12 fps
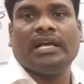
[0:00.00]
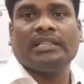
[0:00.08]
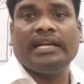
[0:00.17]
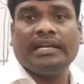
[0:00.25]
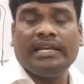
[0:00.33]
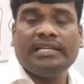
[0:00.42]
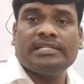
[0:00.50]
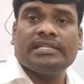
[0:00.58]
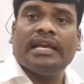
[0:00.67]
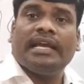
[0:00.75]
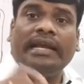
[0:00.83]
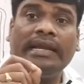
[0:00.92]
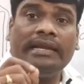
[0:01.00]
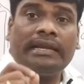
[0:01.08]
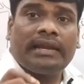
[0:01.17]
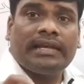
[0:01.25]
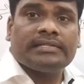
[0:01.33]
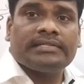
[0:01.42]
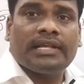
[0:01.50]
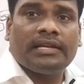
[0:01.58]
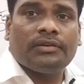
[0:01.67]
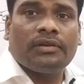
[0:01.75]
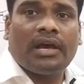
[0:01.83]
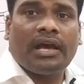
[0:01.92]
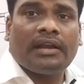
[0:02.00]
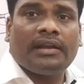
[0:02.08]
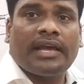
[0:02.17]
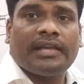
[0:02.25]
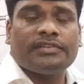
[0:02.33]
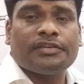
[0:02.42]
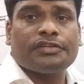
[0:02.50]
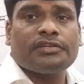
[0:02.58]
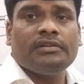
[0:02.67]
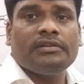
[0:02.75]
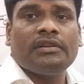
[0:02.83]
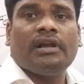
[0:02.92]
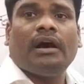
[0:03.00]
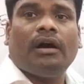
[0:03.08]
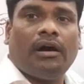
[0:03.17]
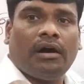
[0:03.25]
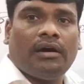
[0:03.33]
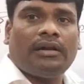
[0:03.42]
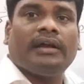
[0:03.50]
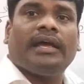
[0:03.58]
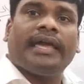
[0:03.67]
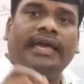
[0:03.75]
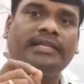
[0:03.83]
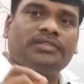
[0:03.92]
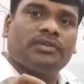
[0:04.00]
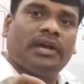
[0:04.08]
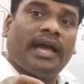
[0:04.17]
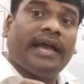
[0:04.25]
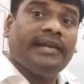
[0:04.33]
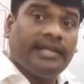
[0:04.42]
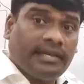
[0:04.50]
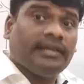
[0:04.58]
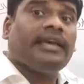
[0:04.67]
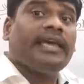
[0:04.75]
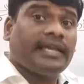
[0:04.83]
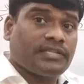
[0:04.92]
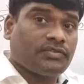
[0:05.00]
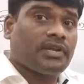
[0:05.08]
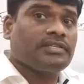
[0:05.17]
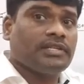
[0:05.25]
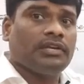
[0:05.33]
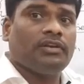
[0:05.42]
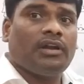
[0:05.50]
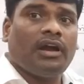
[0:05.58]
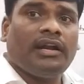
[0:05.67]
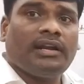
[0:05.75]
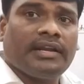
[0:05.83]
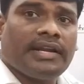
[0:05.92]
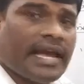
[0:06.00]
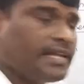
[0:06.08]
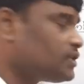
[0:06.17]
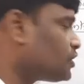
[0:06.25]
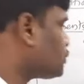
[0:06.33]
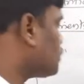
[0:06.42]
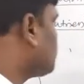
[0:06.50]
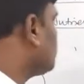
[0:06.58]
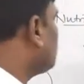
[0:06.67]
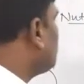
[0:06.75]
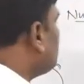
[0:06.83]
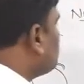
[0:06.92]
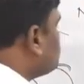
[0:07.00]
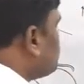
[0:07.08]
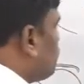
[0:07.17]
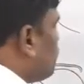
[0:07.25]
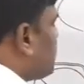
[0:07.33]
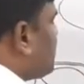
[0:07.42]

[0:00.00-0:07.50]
that is intracellular digestion or extracellular digestion. So what